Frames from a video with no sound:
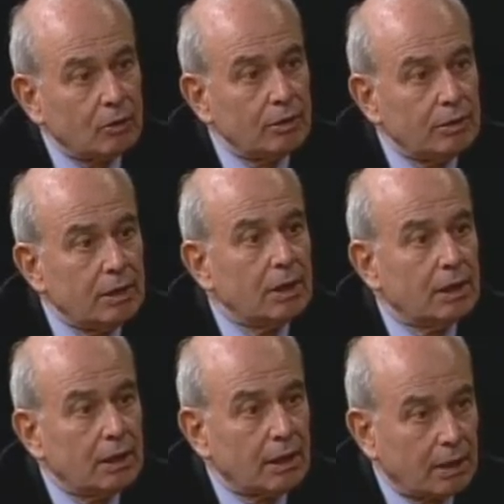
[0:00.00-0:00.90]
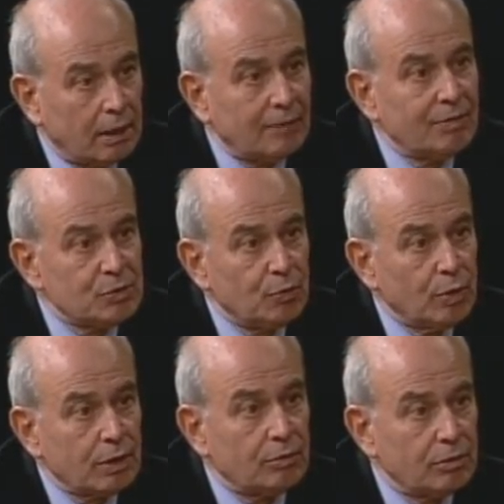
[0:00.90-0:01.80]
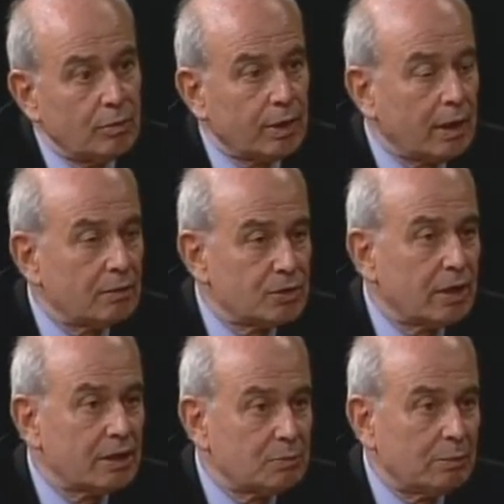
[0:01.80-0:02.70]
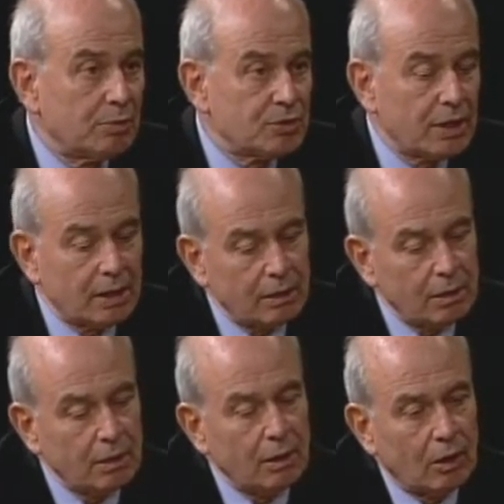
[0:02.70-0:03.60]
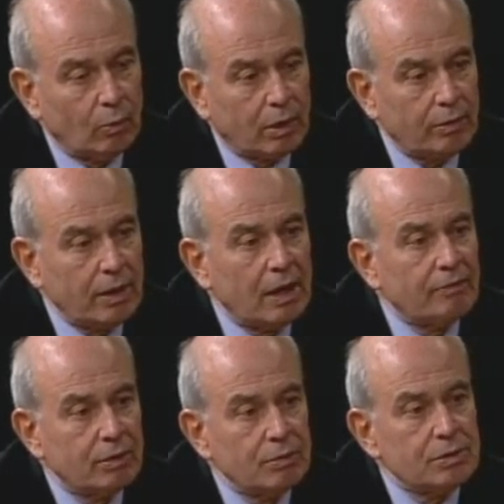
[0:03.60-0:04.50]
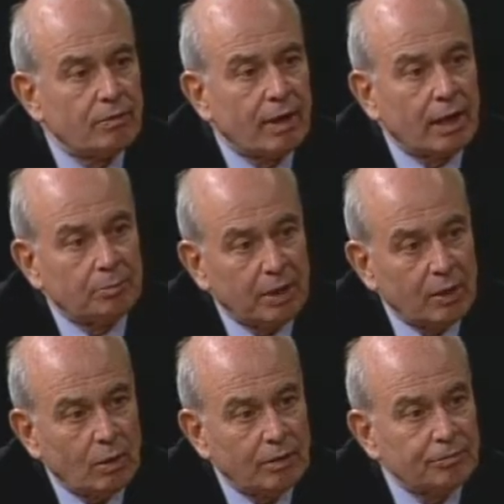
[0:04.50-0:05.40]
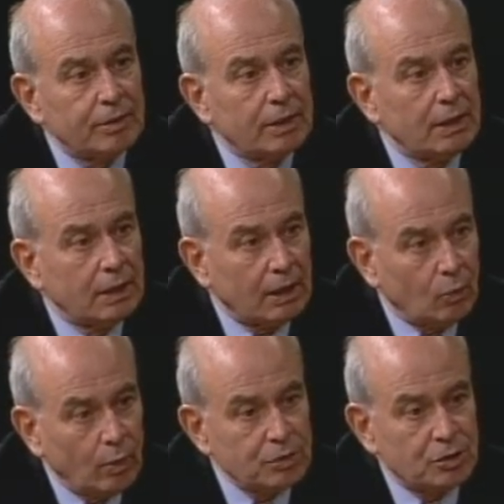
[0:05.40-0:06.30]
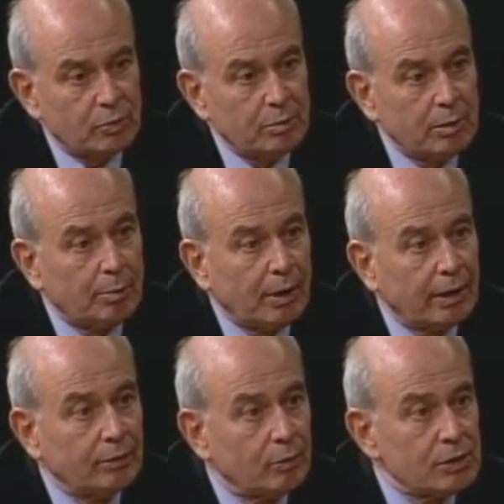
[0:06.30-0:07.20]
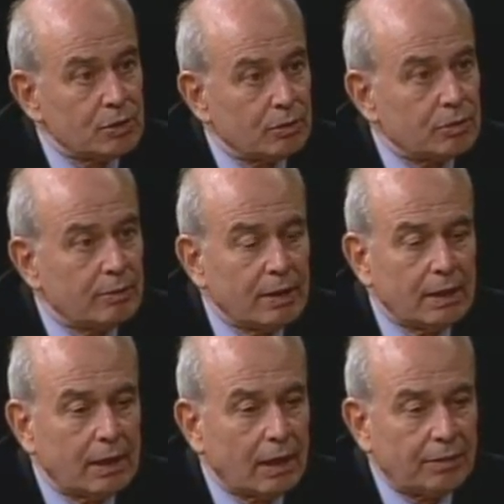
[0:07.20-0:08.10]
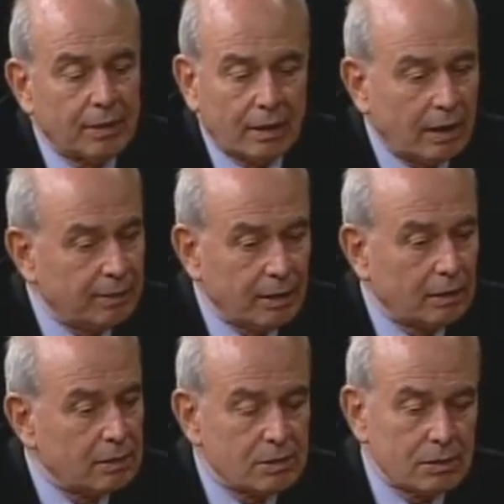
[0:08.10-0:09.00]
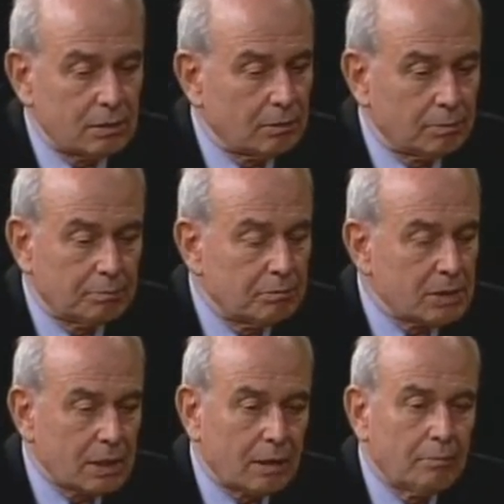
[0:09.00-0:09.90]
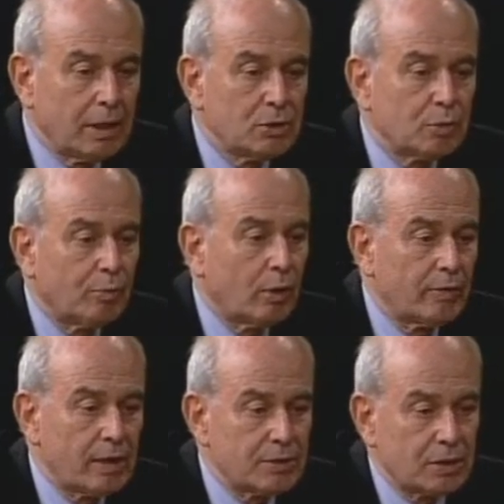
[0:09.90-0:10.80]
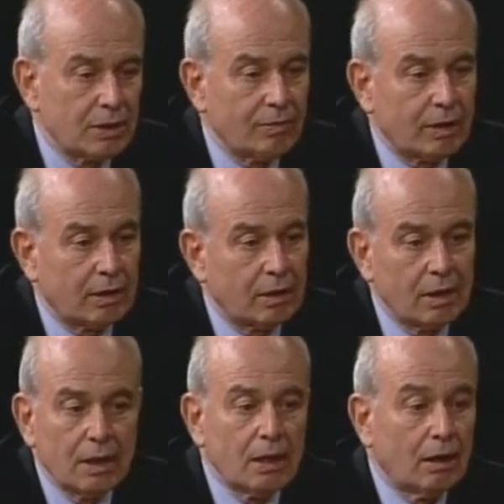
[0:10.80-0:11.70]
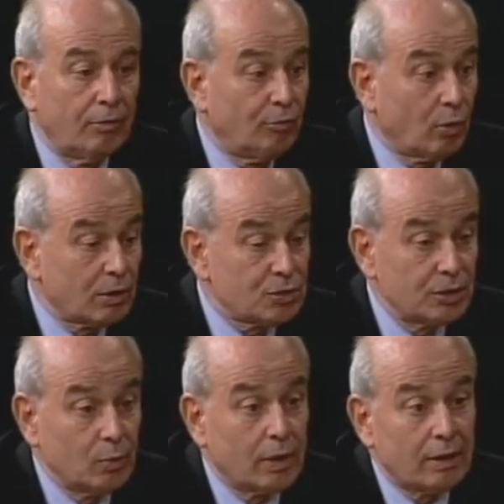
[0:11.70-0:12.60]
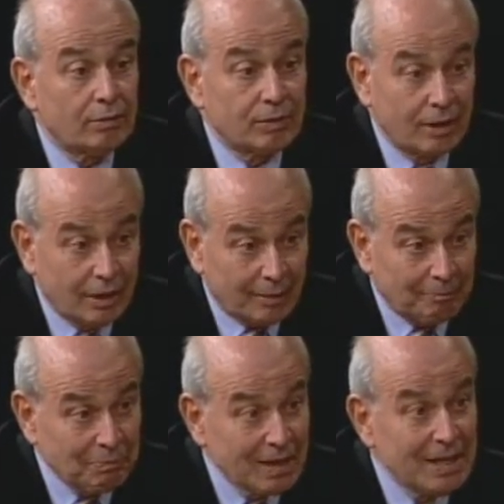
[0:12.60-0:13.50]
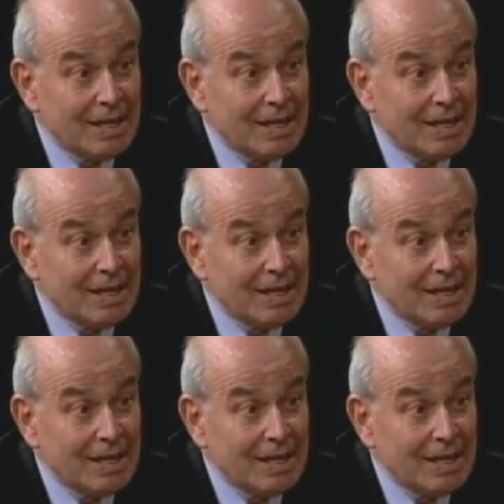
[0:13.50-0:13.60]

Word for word: good economists who work it through with the hard science people saying, what are the avenues of high payoff, and where should we be applying the research? Yeah, sure. And I think I think it's your just on a major point that is significant. Unfortunately, we're out of time,